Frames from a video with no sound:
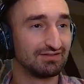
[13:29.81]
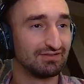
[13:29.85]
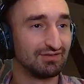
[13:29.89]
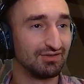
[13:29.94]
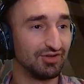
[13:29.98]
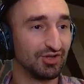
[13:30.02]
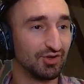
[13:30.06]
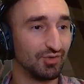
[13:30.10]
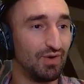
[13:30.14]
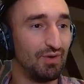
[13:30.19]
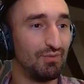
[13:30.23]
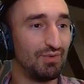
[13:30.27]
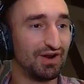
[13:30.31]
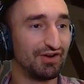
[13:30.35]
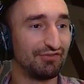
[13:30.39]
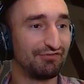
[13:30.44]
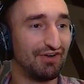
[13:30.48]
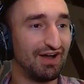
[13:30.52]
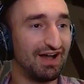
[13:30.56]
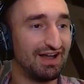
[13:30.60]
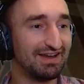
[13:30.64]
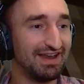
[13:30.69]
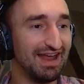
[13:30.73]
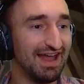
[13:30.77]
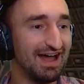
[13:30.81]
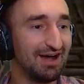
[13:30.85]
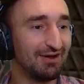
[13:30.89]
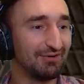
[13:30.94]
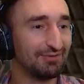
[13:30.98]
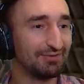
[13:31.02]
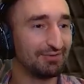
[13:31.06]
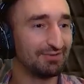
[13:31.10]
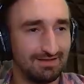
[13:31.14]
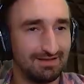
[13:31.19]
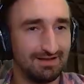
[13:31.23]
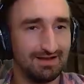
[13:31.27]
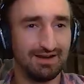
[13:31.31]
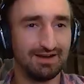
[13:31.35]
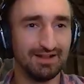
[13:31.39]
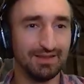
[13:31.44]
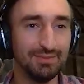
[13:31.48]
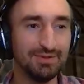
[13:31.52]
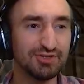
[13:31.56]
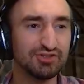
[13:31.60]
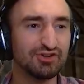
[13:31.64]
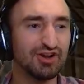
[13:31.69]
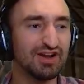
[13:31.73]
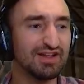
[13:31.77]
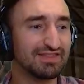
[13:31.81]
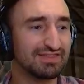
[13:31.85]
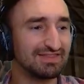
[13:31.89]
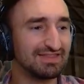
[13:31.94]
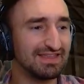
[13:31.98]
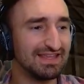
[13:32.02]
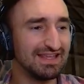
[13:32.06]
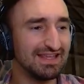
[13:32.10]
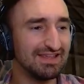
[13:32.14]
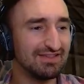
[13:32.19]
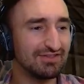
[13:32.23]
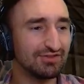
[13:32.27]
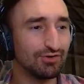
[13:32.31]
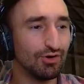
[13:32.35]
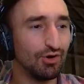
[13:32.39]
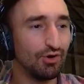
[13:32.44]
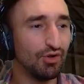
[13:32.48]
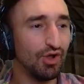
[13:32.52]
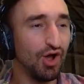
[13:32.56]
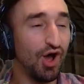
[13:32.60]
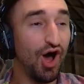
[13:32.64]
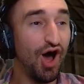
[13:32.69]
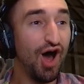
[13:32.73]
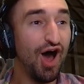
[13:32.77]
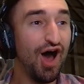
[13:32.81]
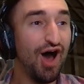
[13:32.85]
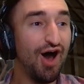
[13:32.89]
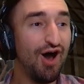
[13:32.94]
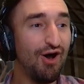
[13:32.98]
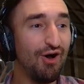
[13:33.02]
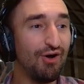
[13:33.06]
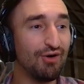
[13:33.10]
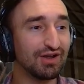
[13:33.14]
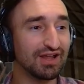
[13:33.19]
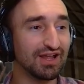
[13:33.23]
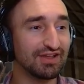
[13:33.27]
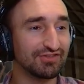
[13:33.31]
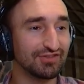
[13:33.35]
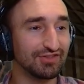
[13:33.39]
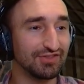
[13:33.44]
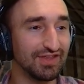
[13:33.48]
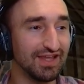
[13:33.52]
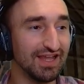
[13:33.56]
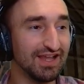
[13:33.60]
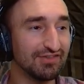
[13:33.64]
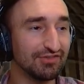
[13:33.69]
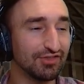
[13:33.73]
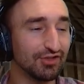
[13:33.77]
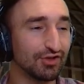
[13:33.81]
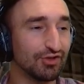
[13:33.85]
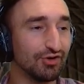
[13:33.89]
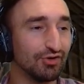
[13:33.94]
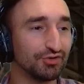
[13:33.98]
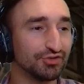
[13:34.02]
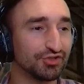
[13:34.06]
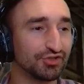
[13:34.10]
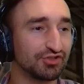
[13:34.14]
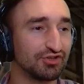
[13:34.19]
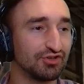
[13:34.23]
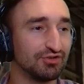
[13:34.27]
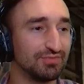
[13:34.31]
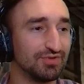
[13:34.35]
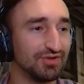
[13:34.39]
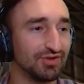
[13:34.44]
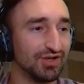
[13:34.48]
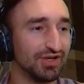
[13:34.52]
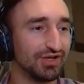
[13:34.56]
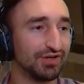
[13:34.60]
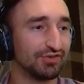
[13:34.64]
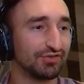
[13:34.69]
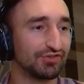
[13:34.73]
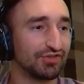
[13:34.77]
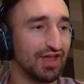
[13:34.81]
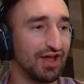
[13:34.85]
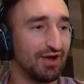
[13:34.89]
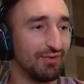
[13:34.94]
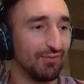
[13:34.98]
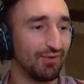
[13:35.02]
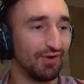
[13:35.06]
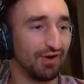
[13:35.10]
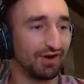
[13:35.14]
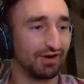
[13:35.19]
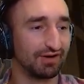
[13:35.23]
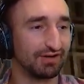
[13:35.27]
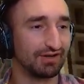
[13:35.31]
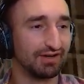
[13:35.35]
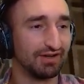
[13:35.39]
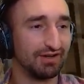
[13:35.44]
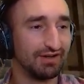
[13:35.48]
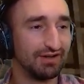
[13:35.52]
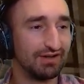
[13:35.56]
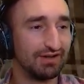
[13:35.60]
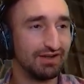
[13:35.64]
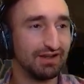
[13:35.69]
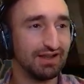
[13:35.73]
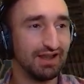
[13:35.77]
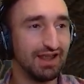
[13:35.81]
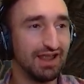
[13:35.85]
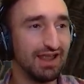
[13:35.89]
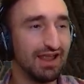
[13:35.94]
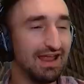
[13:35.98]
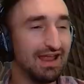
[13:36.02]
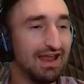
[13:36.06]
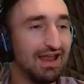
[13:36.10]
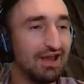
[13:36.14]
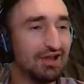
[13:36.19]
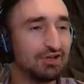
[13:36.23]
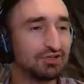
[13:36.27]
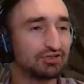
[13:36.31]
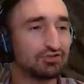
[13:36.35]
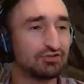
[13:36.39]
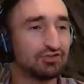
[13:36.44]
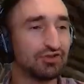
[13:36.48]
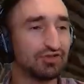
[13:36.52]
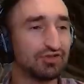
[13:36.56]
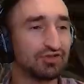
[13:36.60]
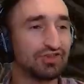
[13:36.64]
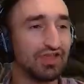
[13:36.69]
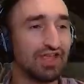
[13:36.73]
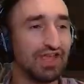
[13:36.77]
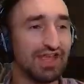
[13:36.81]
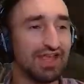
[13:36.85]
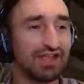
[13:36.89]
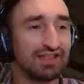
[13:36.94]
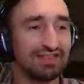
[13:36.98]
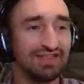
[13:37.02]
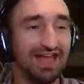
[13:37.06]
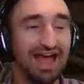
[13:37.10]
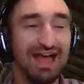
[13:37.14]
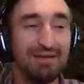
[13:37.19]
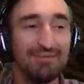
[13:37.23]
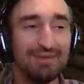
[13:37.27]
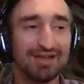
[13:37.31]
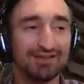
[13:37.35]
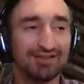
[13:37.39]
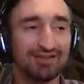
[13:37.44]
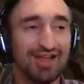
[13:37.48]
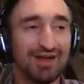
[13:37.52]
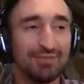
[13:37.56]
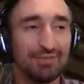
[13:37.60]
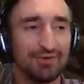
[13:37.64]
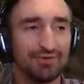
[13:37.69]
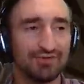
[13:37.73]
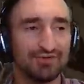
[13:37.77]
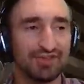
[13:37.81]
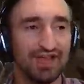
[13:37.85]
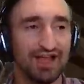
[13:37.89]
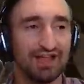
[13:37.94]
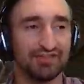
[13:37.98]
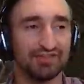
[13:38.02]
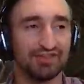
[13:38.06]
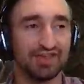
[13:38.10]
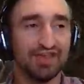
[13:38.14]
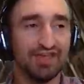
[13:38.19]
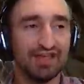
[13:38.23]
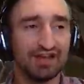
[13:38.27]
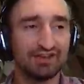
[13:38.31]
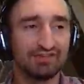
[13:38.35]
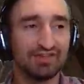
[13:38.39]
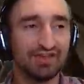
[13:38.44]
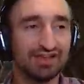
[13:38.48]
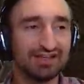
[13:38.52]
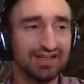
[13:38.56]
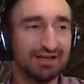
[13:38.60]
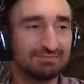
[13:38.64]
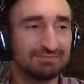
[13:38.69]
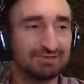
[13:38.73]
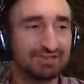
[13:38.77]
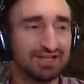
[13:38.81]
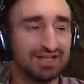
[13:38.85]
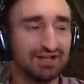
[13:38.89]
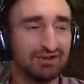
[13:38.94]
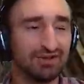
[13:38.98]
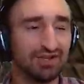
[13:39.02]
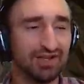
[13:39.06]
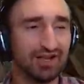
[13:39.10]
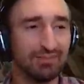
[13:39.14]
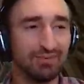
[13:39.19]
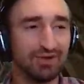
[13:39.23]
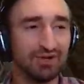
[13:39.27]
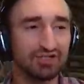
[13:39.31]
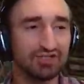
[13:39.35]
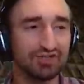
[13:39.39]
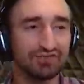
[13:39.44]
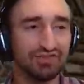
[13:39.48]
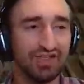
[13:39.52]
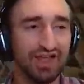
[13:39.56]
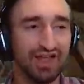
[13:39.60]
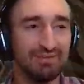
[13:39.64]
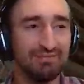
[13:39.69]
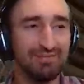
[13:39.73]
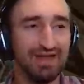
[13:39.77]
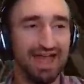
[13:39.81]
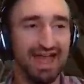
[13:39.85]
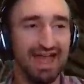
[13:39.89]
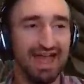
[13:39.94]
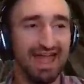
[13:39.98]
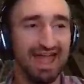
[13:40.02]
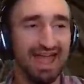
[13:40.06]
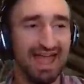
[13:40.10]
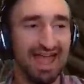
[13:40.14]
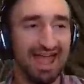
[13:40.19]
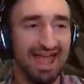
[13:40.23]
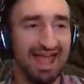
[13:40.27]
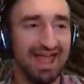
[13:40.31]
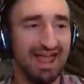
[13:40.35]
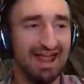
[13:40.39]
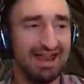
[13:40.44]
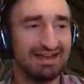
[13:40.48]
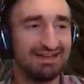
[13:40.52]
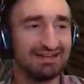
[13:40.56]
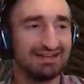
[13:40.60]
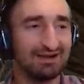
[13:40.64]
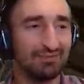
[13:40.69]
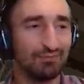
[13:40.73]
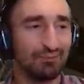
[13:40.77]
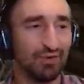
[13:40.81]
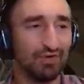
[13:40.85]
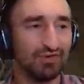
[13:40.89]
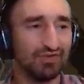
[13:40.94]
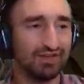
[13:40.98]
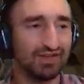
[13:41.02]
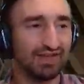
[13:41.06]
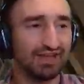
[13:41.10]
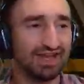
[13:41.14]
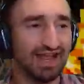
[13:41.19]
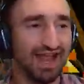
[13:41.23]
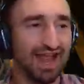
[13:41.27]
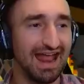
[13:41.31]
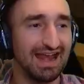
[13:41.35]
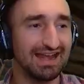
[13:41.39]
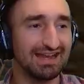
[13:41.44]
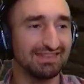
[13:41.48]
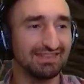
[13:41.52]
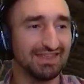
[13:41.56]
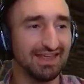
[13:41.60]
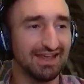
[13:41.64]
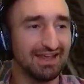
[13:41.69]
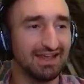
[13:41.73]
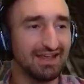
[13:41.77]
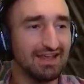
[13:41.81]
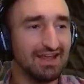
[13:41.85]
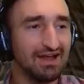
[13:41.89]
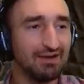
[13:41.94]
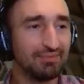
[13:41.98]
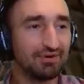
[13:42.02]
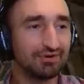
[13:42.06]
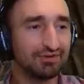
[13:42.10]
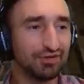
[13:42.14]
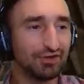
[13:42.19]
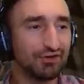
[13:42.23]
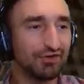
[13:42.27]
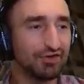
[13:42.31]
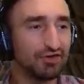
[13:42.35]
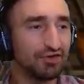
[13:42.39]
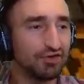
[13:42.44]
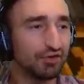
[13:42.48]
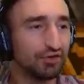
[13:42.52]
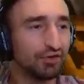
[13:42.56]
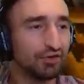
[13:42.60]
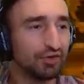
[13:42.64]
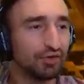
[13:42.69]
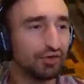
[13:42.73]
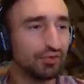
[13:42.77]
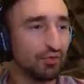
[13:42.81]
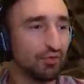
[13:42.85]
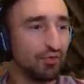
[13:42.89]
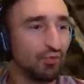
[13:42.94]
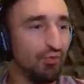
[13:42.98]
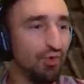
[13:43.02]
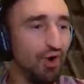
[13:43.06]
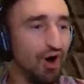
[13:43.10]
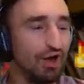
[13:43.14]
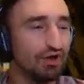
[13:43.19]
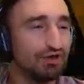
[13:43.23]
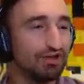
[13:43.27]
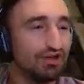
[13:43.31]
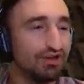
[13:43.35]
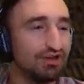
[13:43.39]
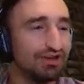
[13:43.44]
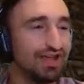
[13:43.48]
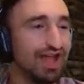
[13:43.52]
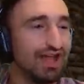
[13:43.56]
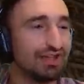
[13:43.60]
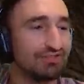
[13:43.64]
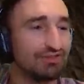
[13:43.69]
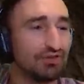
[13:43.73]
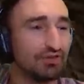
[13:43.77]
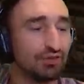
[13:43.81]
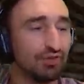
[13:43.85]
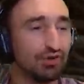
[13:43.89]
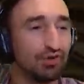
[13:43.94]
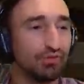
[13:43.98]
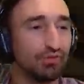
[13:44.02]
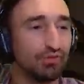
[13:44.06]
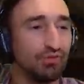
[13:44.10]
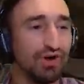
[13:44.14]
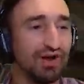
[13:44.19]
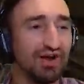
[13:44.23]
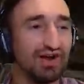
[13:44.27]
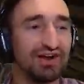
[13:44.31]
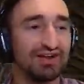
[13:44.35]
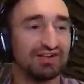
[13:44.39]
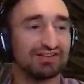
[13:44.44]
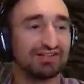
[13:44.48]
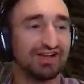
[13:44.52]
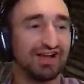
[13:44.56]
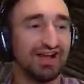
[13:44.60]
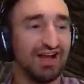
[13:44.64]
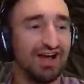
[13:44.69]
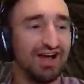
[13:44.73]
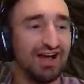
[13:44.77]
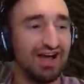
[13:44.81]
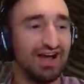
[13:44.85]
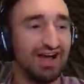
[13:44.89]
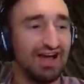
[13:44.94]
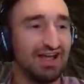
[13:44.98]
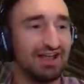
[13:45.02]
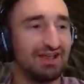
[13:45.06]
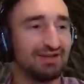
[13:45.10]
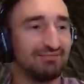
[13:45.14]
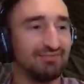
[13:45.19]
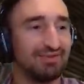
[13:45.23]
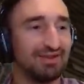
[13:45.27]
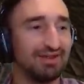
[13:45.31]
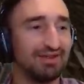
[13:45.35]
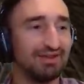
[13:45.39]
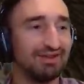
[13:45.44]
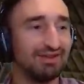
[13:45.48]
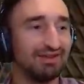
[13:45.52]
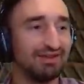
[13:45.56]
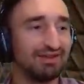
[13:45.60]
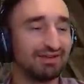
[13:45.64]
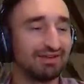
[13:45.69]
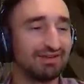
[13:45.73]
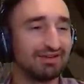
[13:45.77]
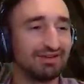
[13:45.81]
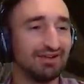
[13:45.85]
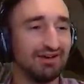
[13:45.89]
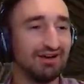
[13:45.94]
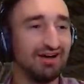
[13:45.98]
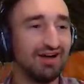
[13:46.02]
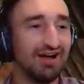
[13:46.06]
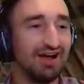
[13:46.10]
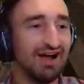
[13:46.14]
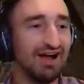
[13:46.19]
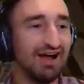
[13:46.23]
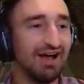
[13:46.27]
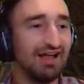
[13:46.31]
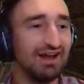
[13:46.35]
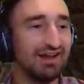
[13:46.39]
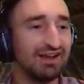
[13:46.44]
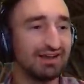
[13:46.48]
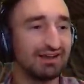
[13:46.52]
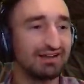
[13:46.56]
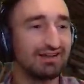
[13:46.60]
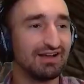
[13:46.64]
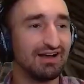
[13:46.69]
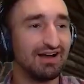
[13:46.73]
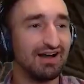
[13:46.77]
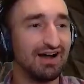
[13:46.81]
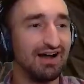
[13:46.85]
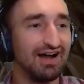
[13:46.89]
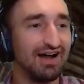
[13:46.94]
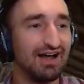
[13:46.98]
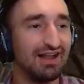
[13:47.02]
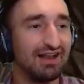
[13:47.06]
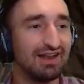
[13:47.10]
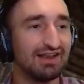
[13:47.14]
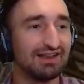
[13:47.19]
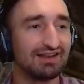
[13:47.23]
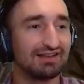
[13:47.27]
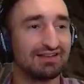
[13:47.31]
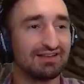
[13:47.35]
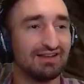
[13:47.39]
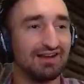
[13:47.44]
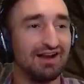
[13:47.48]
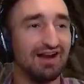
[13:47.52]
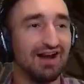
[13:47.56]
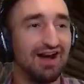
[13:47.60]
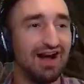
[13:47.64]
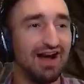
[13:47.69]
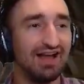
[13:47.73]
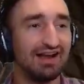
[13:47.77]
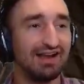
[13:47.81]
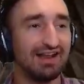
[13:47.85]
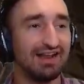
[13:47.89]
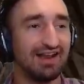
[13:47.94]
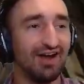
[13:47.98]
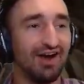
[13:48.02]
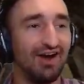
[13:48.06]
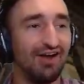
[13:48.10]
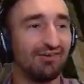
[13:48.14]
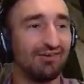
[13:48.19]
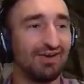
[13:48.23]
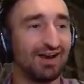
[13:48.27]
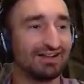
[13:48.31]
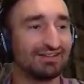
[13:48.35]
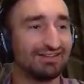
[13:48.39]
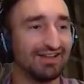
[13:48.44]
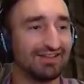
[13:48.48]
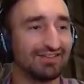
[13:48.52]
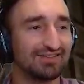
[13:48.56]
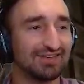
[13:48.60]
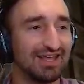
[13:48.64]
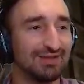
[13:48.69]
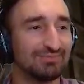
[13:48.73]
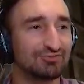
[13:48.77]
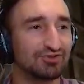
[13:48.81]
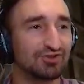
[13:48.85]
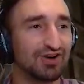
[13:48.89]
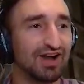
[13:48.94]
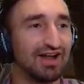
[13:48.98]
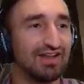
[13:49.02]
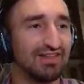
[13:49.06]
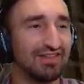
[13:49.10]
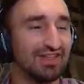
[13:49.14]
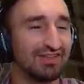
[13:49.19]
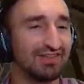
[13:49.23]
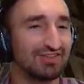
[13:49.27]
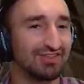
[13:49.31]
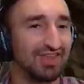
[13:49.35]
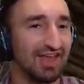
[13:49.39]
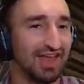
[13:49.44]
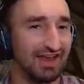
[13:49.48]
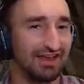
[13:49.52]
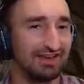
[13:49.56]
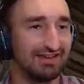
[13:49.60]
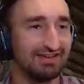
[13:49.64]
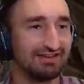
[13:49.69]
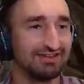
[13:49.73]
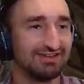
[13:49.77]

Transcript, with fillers: Only one way to find out. All right, let me try these gold. Oh, okay, so these are the gold accumulators that work. Interesting. That makes a lot more sense because I kept killing a bunch of them and wasn't getting anything, but it turns out you can only hold one. Yes, you don't hold one at a time. Got it, got it, got it. All right, let's keep trying this then.